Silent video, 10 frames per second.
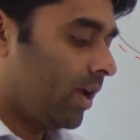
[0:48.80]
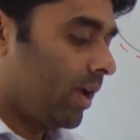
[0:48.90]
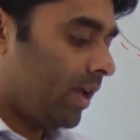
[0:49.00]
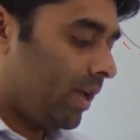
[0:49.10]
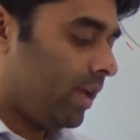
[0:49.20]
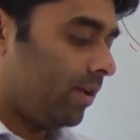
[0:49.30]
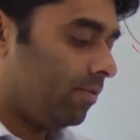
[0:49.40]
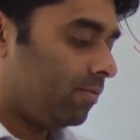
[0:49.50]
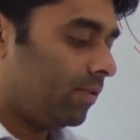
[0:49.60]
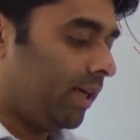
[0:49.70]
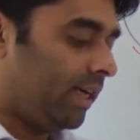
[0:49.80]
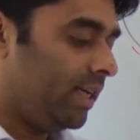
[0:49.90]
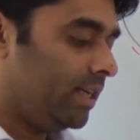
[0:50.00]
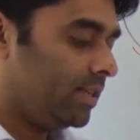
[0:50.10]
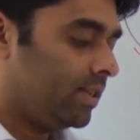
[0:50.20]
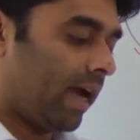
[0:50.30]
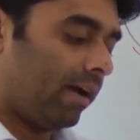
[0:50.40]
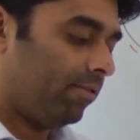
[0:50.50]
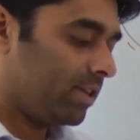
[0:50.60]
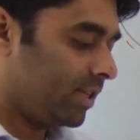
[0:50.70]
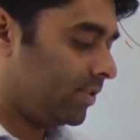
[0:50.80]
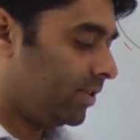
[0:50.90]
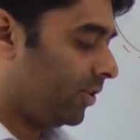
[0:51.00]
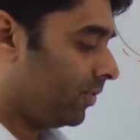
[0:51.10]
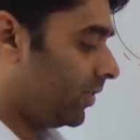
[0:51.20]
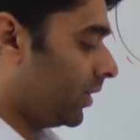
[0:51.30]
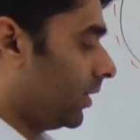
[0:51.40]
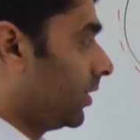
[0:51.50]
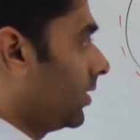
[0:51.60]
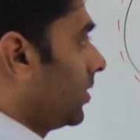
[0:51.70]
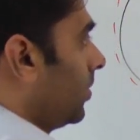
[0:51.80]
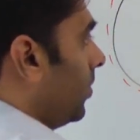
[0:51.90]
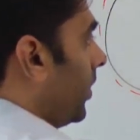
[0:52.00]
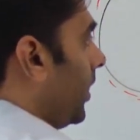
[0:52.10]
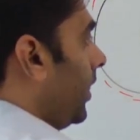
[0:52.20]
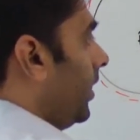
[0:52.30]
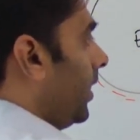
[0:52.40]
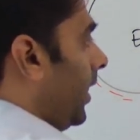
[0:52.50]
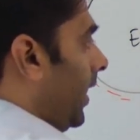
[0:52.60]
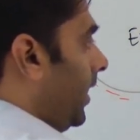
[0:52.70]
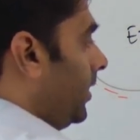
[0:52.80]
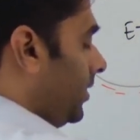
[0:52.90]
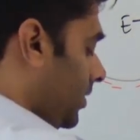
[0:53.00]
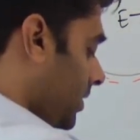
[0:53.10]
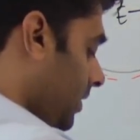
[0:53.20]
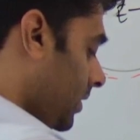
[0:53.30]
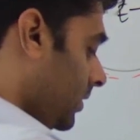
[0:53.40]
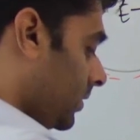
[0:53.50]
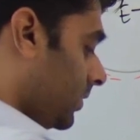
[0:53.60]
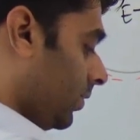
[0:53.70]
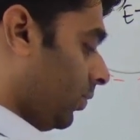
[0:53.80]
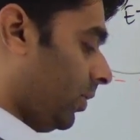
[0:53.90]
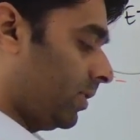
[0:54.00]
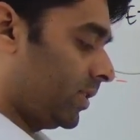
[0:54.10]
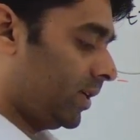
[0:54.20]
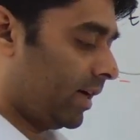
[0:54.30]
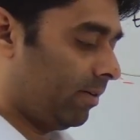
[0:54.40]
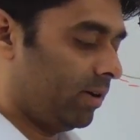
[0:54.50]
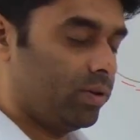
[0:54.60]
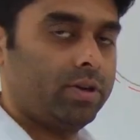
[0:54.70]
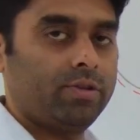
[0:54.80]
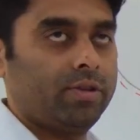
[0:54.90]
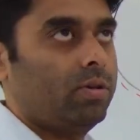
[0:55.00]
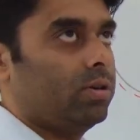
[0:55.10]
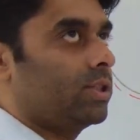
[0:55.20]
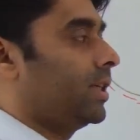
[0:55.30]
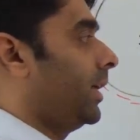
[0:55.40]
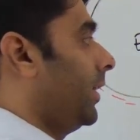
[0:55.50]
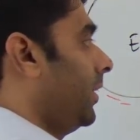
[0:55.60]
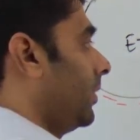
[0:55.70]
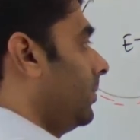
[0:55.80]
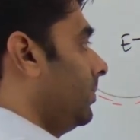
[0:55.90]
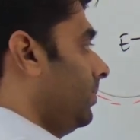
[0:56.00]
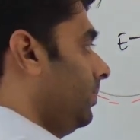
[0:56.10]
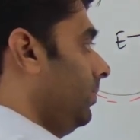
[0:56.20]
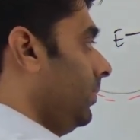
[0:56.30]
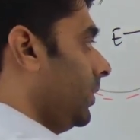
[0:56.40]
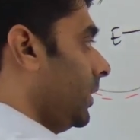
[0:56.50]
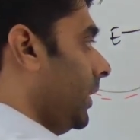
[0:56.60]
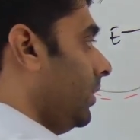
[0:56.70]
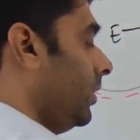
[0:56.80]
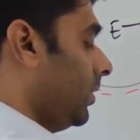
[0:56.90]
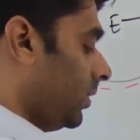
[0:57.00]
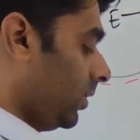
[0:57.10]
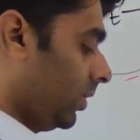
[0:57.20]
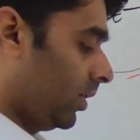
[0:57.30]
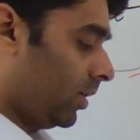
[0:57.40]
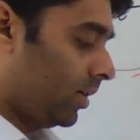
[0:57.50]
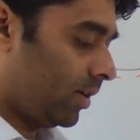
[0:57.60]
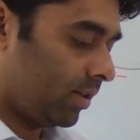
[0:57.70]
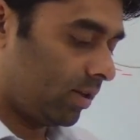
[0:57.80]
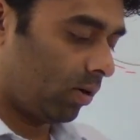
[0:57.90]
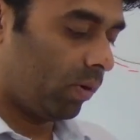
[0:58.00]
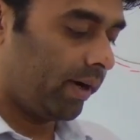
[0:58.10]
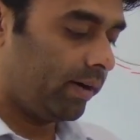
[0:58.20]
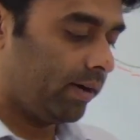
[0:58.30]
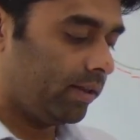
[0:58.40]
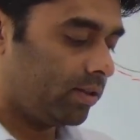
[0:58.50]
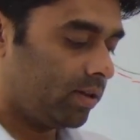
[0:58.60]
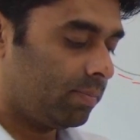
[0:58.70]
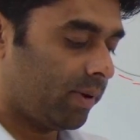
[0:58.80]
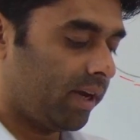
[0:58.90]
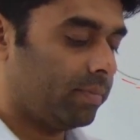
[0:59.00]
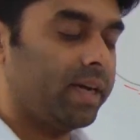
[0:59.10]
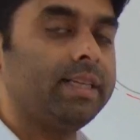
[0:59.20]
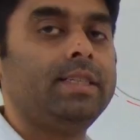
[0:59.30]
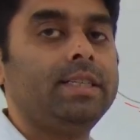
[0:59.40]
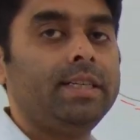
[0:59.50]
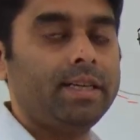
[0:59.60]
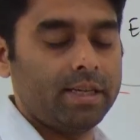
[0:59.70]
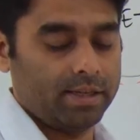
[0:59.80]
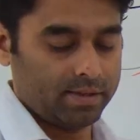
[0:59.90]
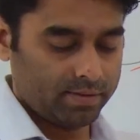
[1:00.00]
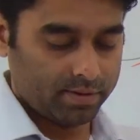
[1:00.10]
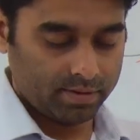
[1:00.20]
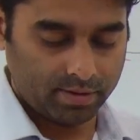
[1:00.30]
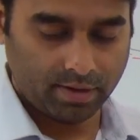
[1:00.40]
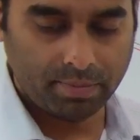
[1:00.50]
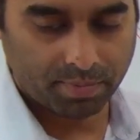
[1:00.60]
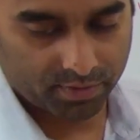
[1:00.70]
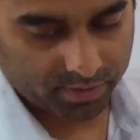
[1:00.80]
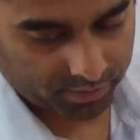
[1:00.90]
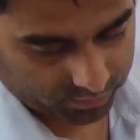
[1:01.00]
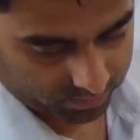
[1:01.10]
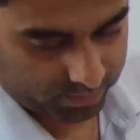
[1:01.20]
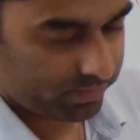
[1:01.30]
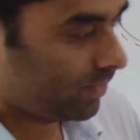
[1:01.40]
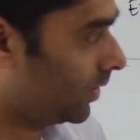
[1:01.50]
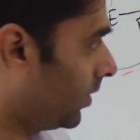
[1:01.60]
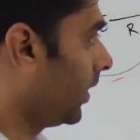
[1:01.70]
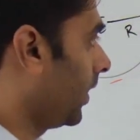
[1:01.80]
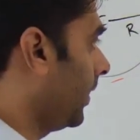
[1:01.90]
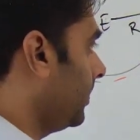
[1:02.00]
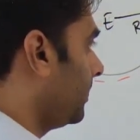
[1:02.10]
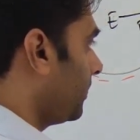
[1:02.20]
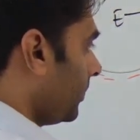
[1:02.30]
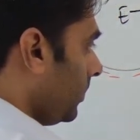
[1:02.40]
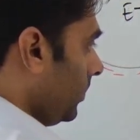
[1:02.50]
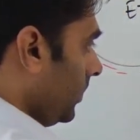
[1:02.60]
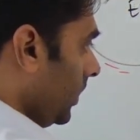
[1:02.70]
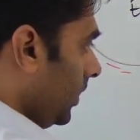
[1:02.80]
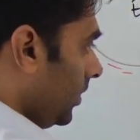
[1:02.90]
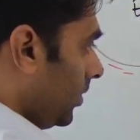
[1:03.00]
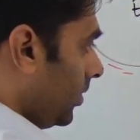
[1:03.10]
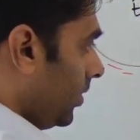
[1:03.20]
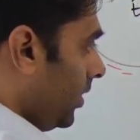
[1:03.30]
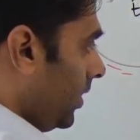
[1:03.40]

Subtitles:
If d is the average density of the Earth, okay, and g is universal gravitation constant, then the quantity 3 pi by gd represents, okay, 3